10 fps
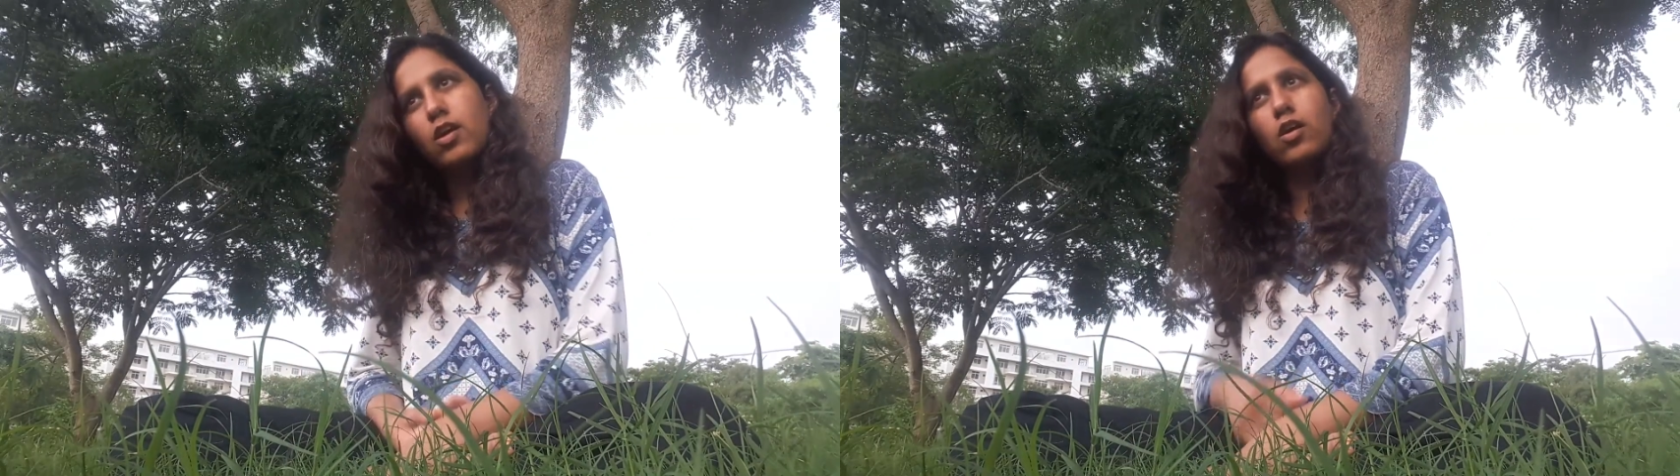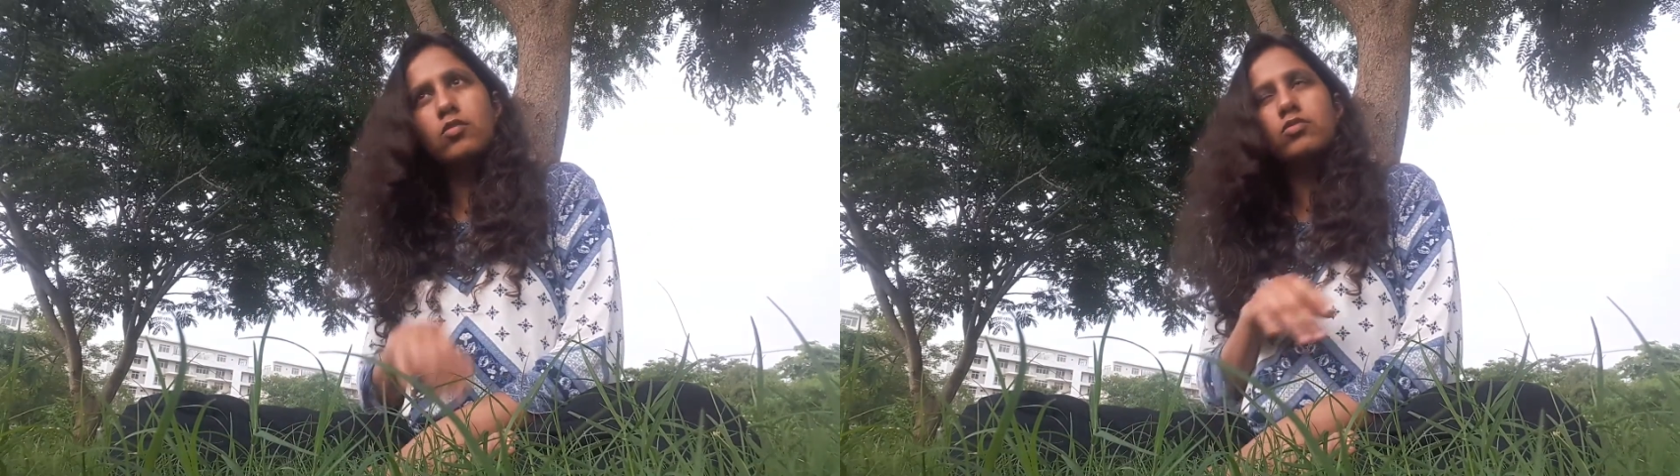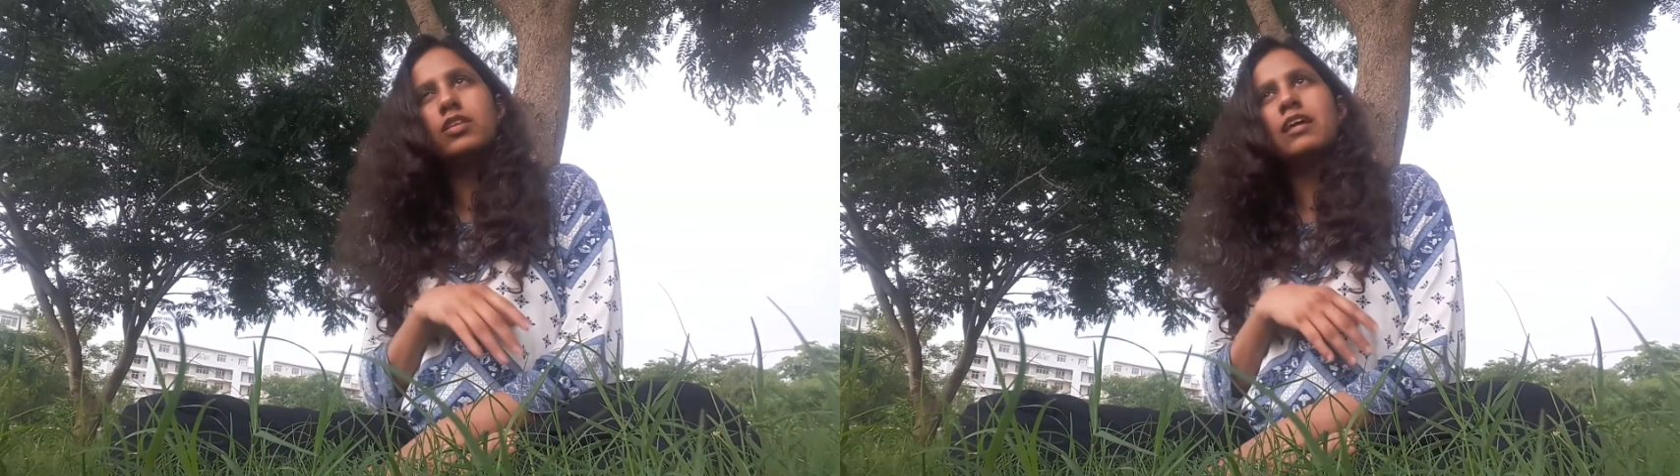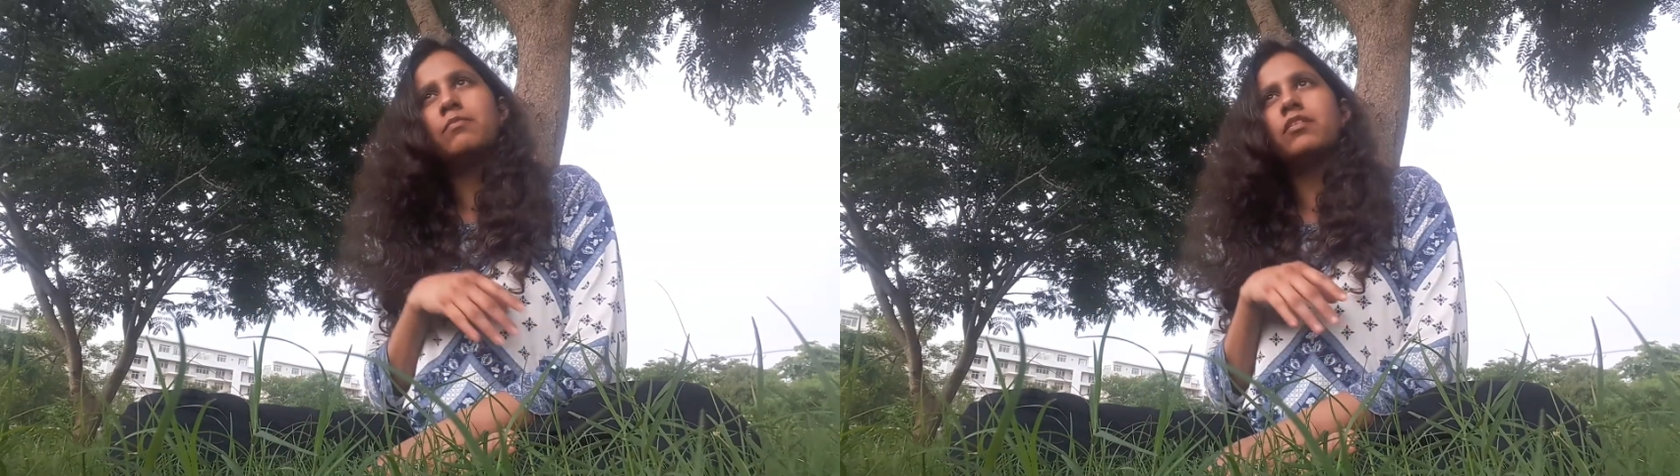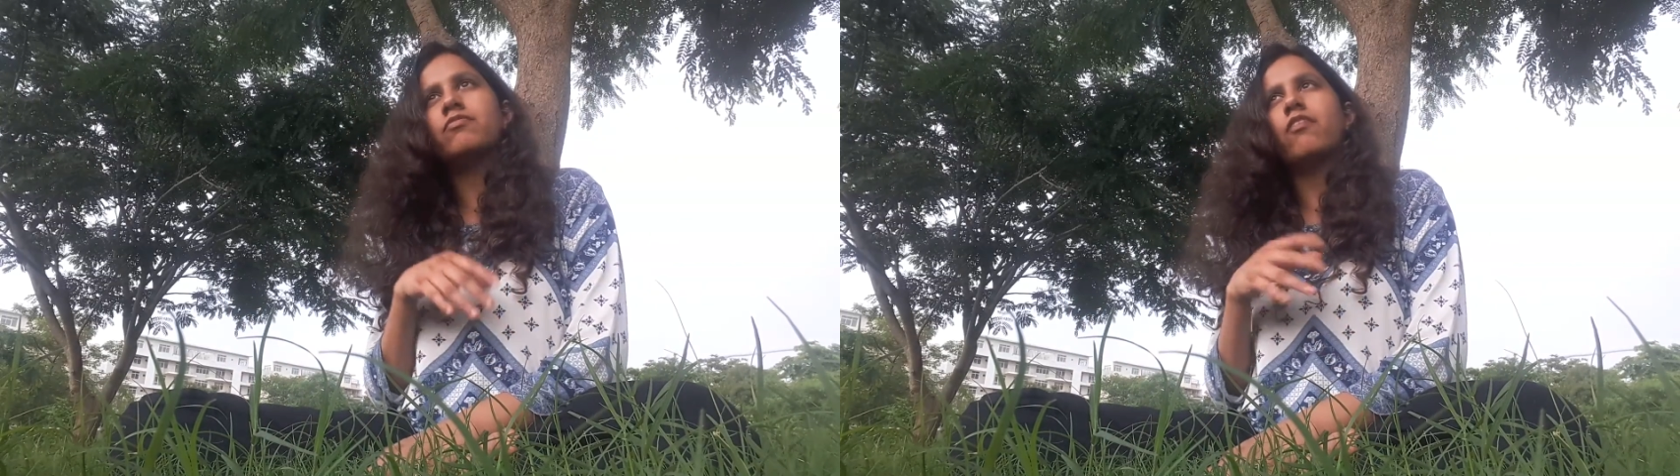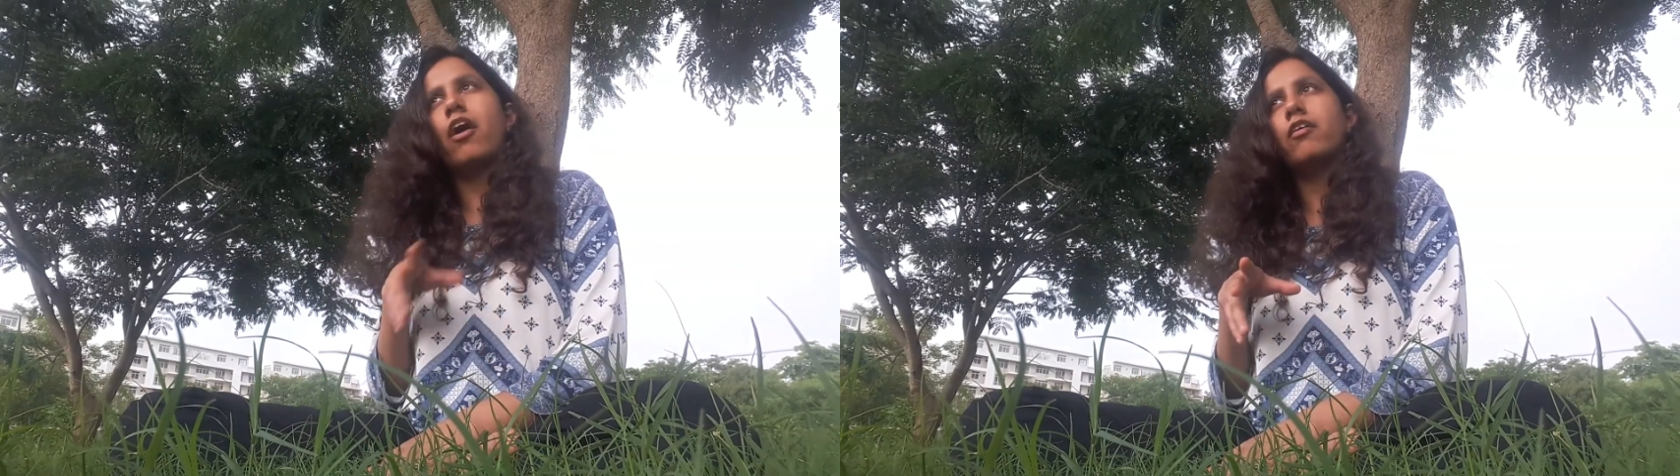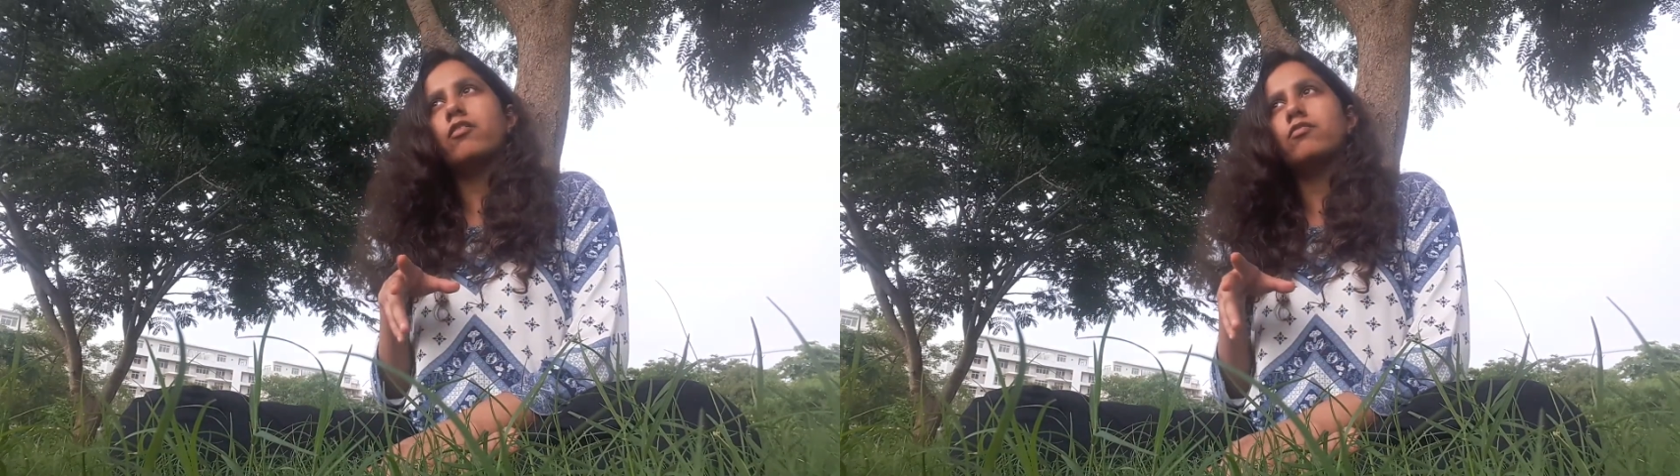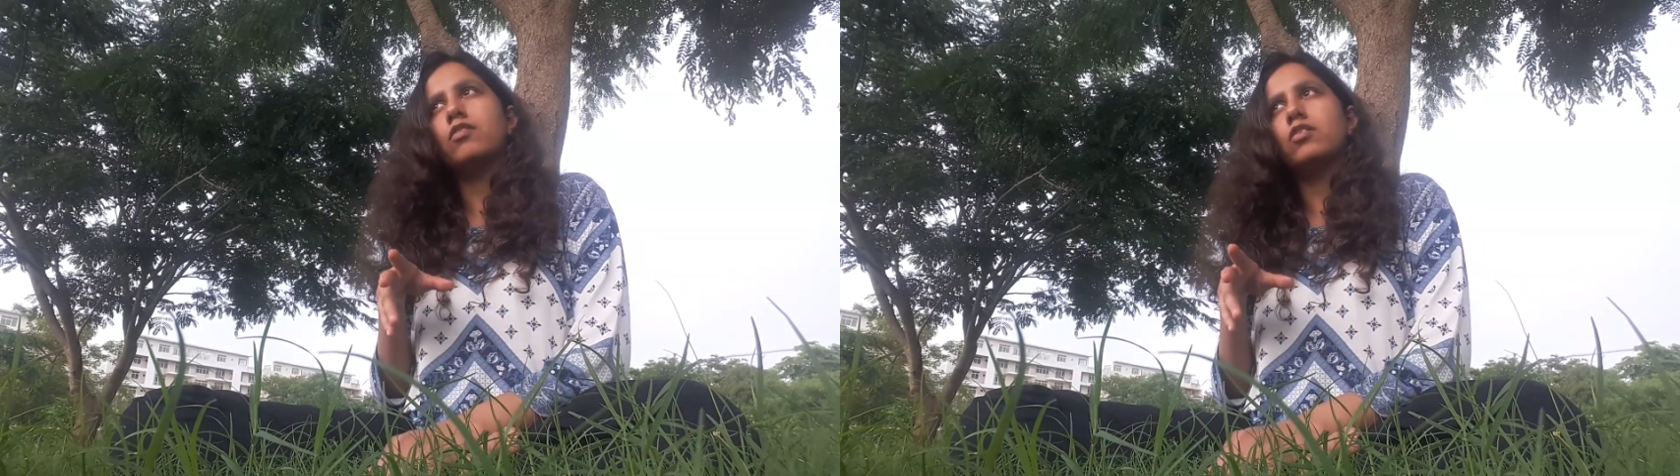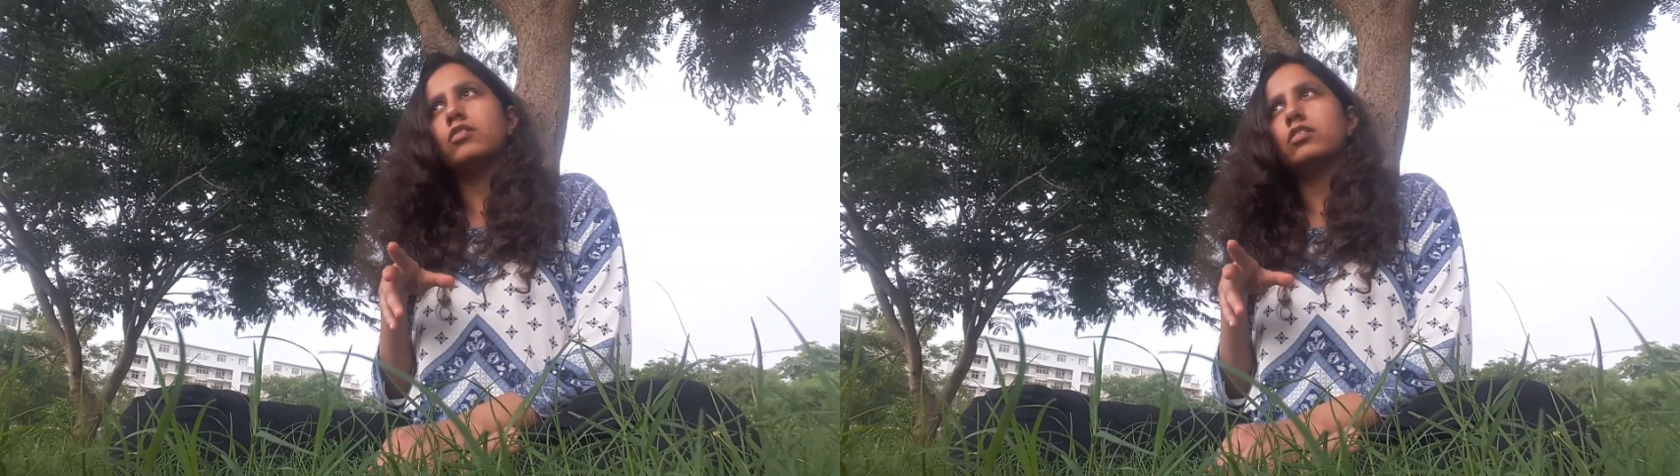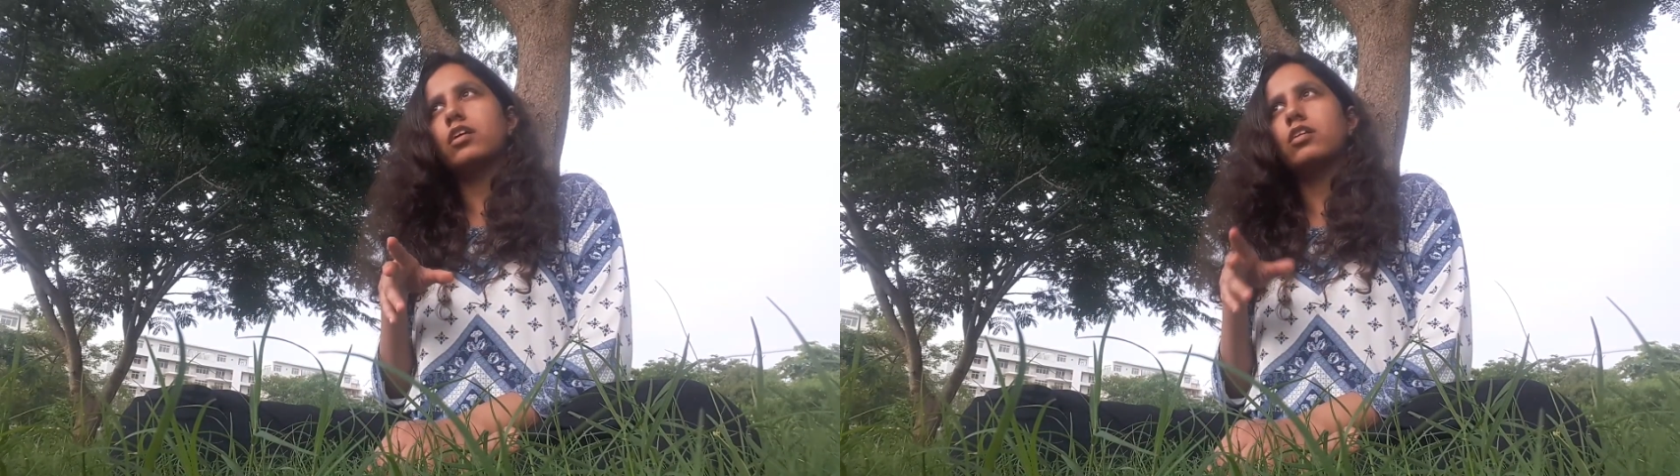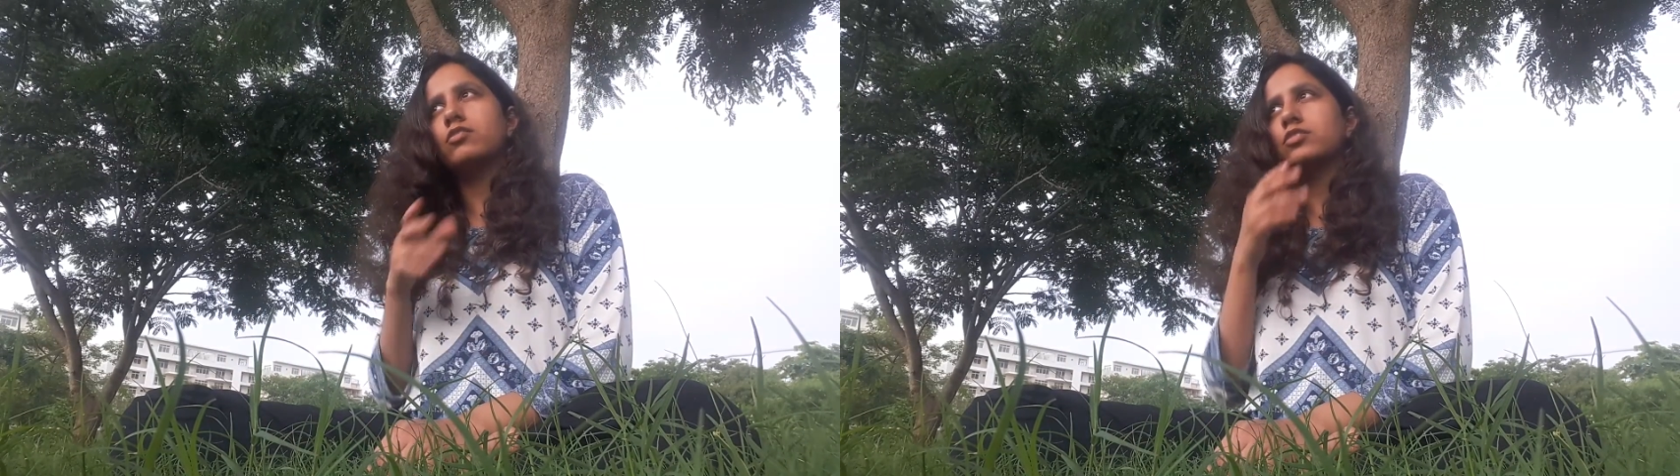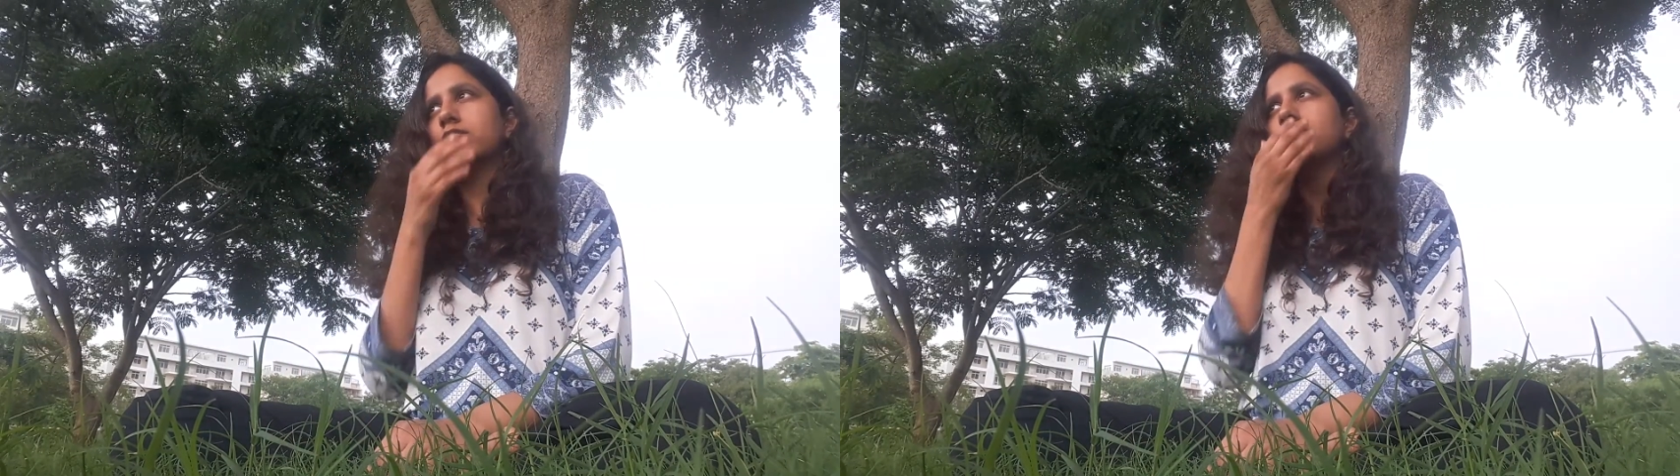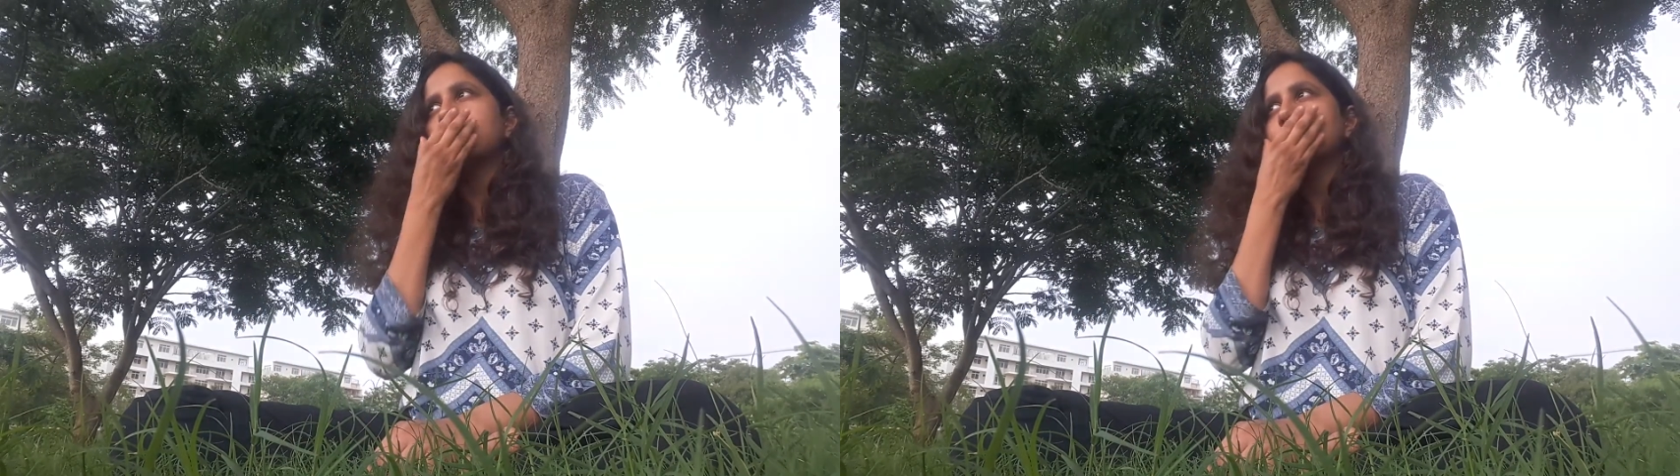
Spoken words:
Or would that be fire or water energy?